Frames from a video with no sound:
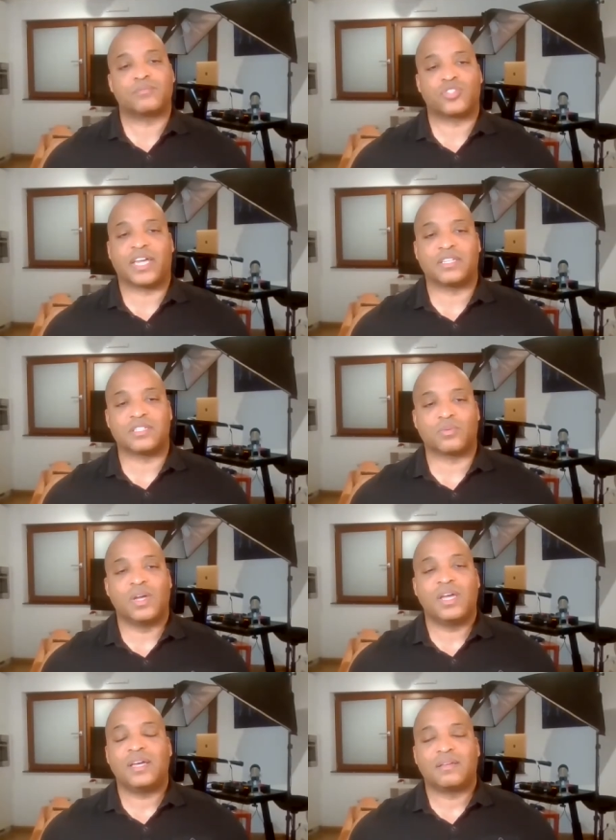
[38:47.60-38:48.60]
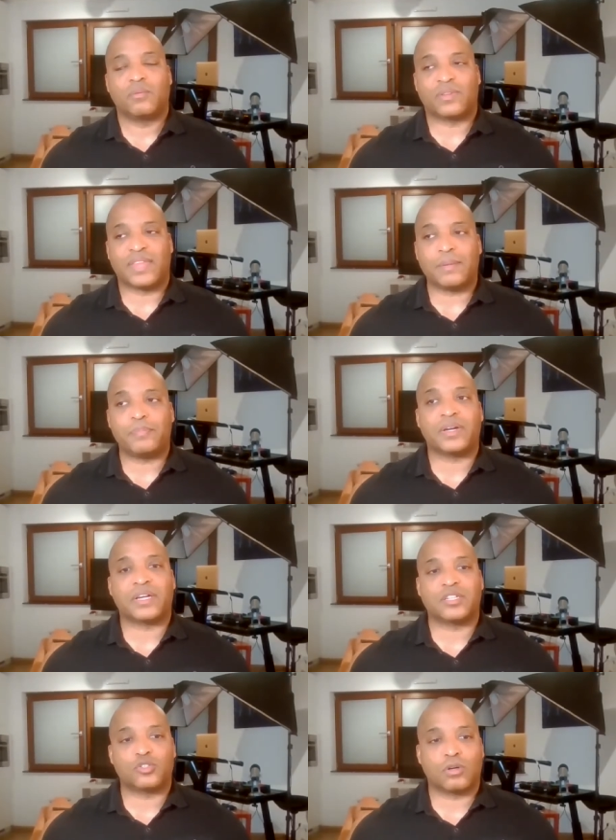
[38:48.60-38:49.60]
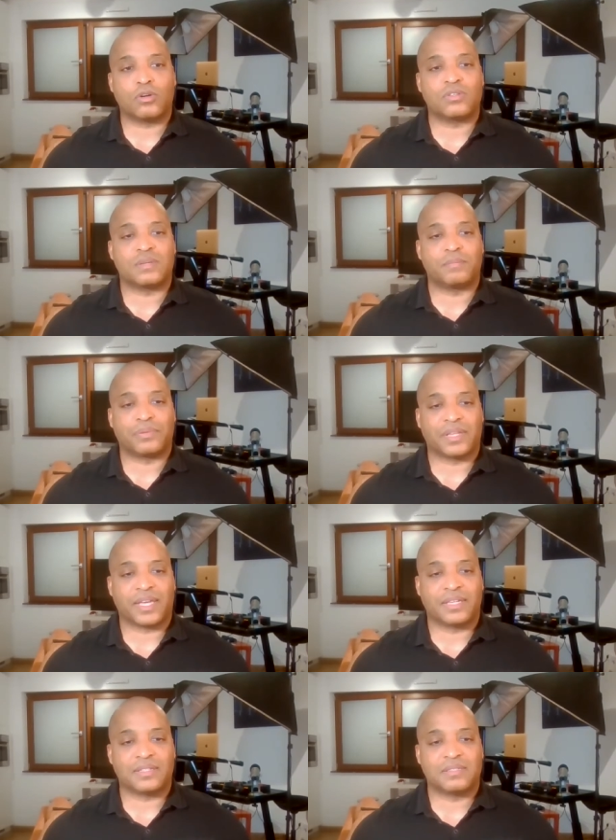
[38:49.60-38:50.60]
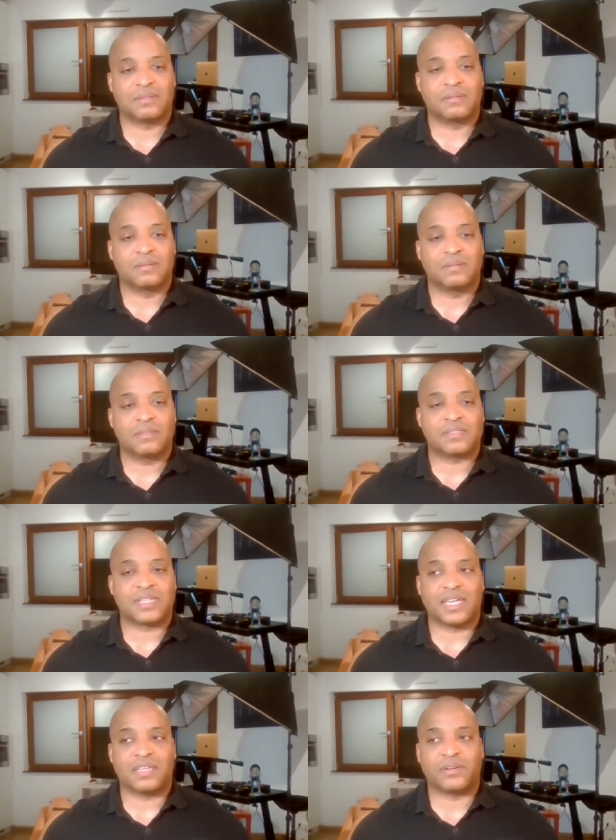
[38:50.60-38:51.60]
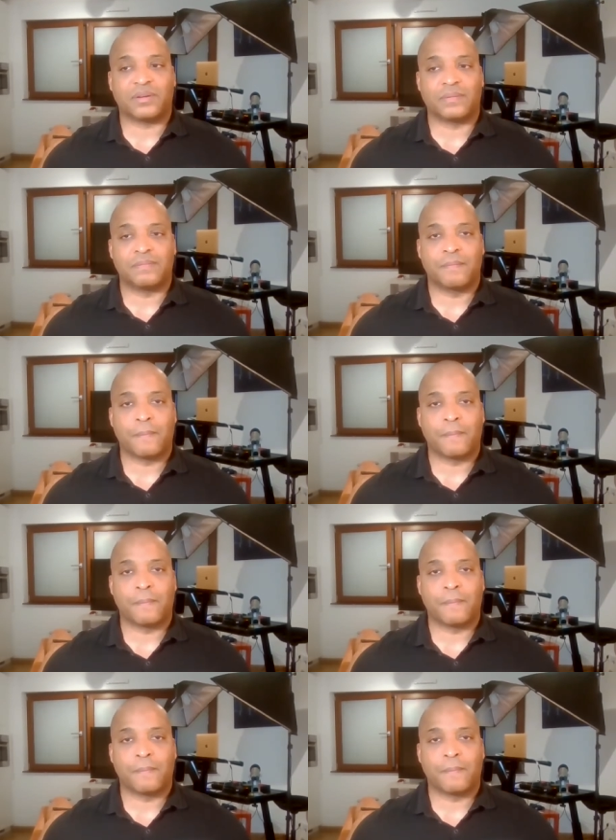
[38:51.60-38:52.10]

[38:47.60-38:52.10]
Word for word: some changes, where they put controls in place to either